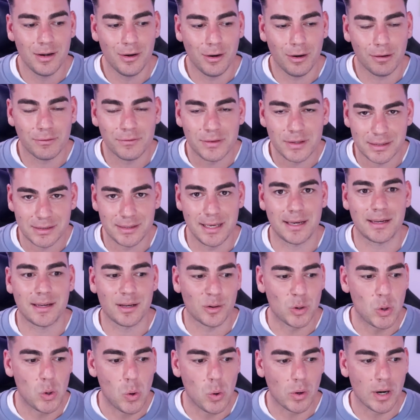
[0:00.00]
of the
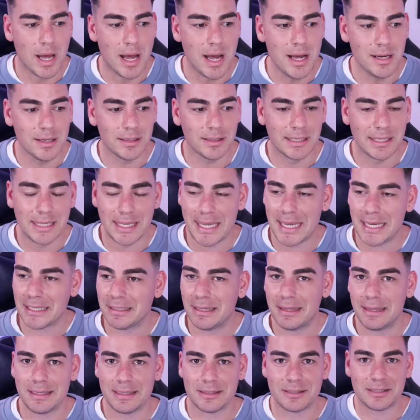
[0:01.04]
second quarter
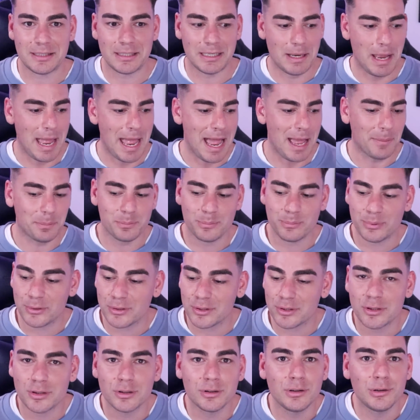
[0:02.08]
kicked this
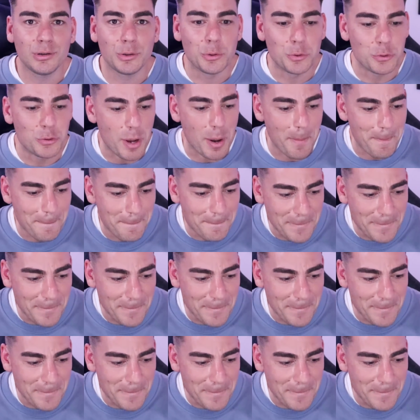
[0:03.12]
absolute